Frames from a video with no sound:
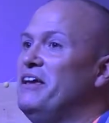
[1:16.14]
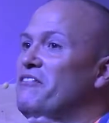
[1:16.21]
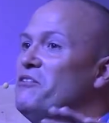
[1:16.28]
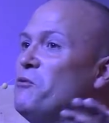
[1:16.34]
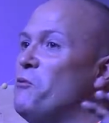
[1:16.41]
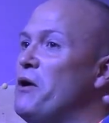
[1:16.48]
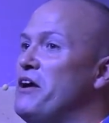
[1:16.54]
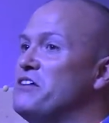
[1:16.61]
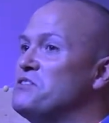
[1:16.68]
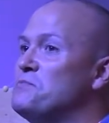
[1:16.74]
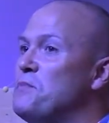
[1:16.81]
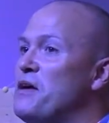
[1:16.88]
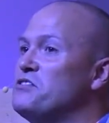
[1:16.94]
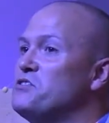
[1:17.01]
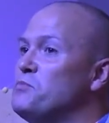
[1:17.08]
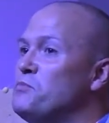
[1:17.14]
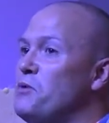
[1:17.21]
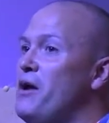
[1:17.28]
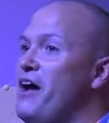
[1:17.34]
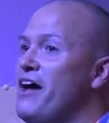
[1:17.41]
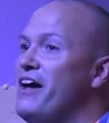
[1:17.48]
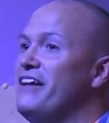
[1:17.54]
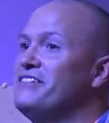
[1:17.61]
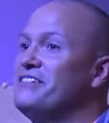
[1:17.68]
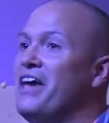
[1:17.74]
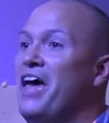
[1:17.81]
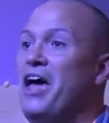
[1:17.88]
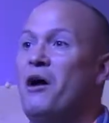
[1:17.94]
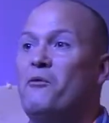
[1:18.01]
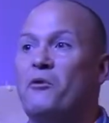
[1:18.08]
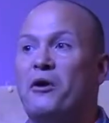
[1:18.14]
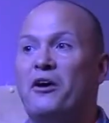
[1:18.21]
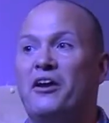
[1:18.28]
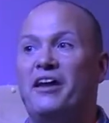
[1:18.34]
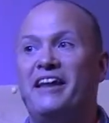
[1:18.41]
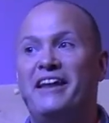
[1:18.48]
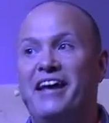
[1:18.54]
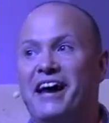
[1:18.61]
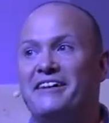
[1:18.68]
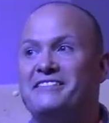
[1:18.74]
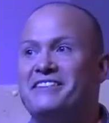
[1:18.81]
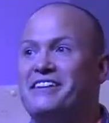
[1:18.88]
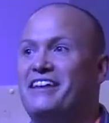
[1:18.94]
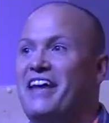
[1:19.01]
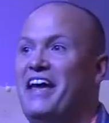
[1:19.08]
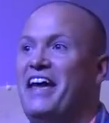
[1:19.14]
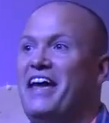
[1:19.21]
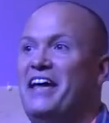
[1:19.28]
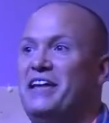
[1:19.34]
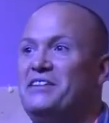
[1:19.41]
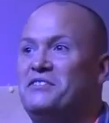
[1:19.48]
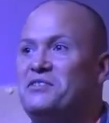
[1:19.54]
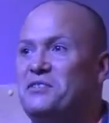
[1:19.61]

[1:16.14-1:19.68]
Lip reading: giving away a special prize and we're going to announce it in